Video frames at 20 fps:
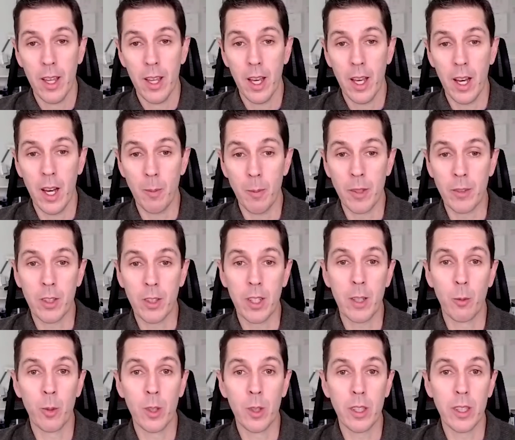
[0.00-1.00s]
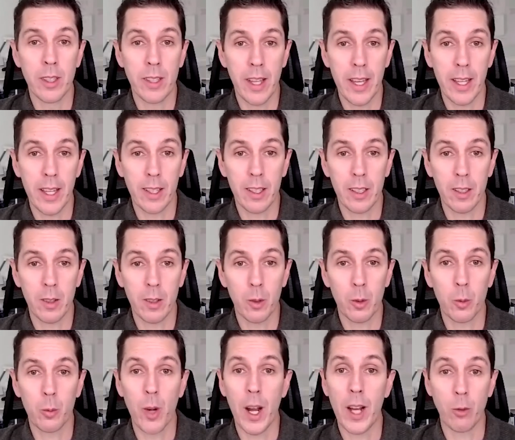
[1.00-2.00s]
Um, it's going to really take
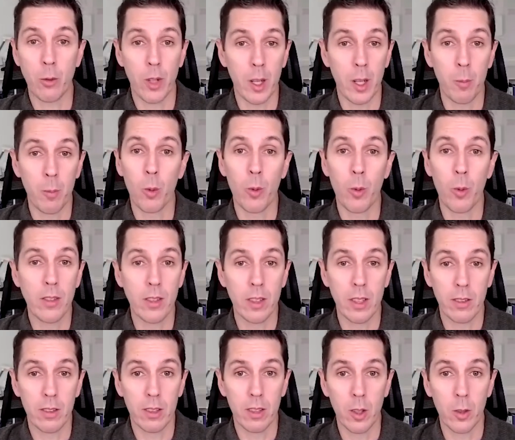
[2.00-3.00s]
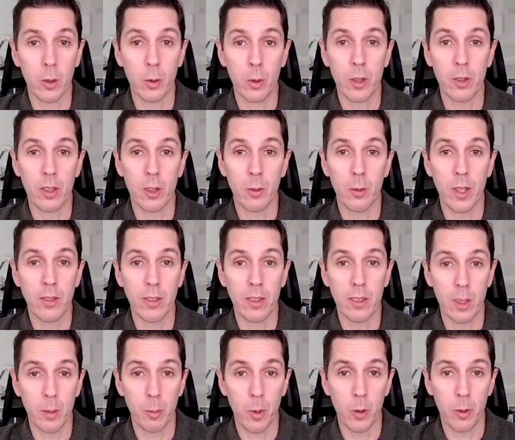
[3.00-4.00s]
graduating more residents, you know, increasing the
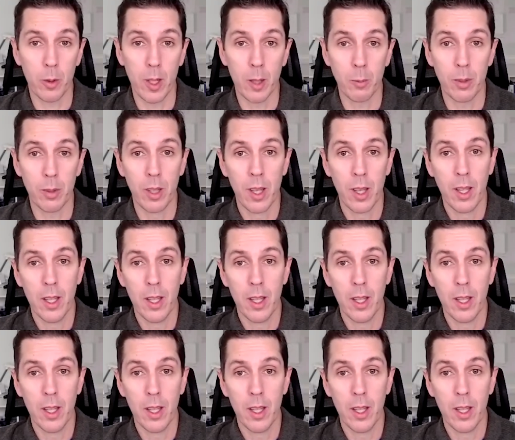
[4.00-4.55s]
residency programs.